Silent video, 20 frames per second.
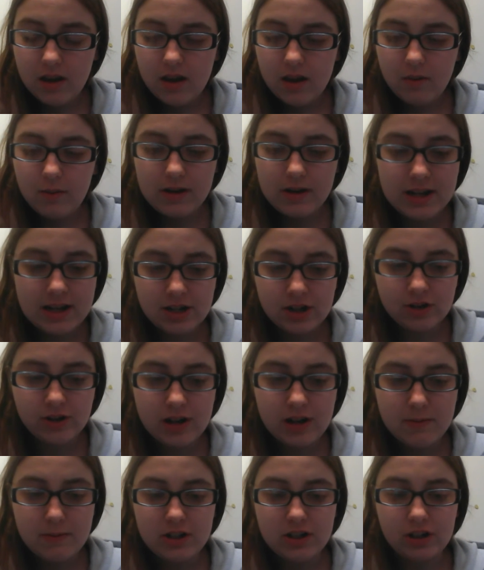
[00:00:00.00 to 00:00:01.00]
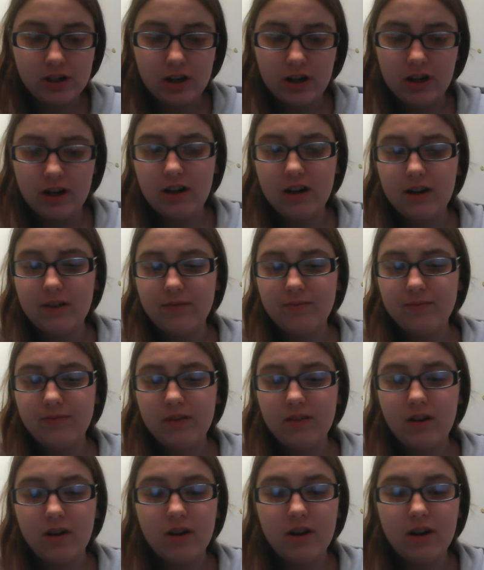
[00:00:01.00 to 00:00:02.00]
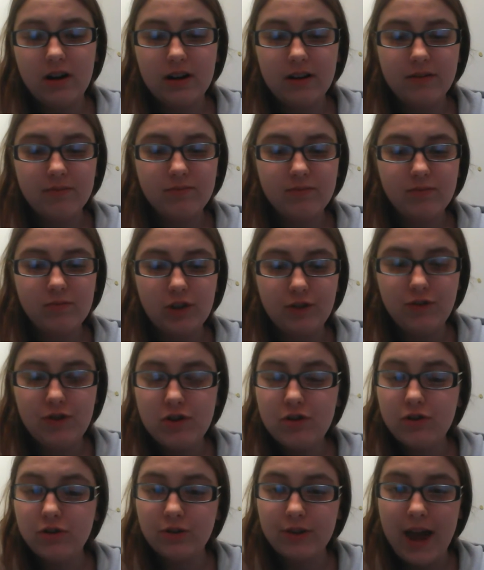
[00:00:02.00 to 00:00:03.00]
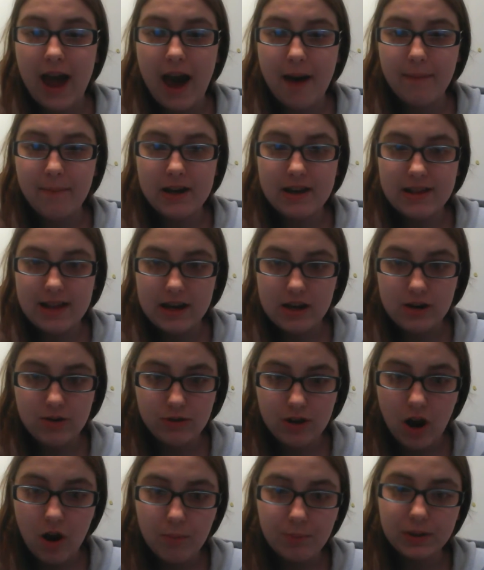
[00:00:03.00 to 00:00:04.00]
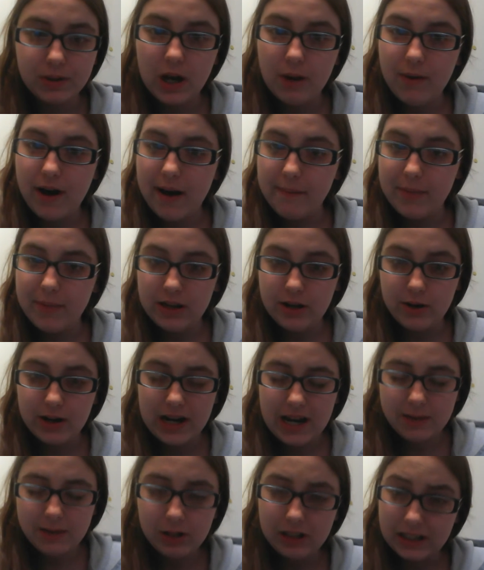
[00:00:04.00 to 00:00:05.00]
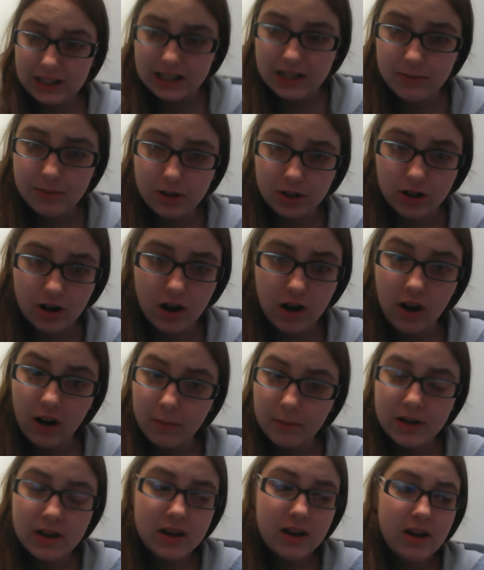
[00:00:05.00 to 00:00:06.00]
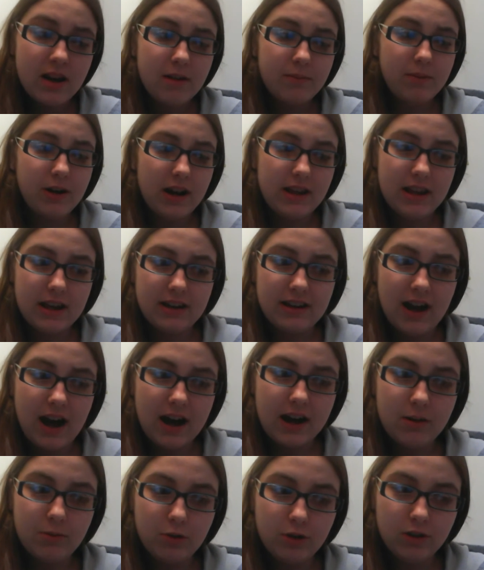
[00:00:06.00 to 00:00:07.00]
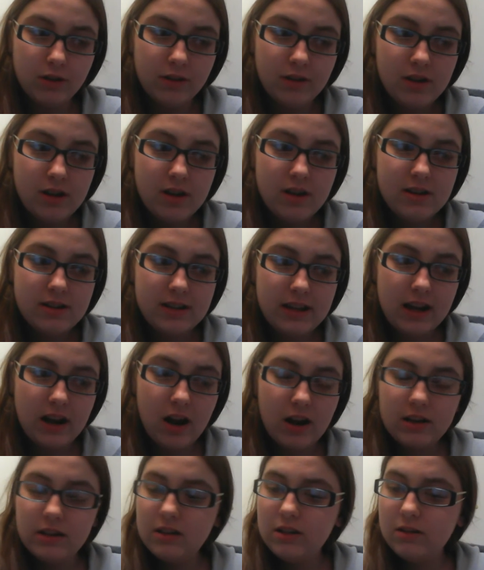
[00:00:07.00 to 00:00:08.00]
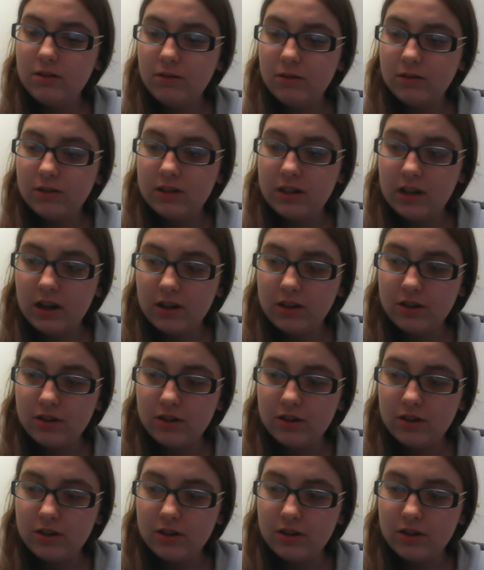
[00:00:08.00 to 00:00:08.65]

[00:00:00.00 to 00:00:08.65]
when disagreements occur or refusals happen, that you don't blow up, that you are able to keep your calm. Pray that God will sit on your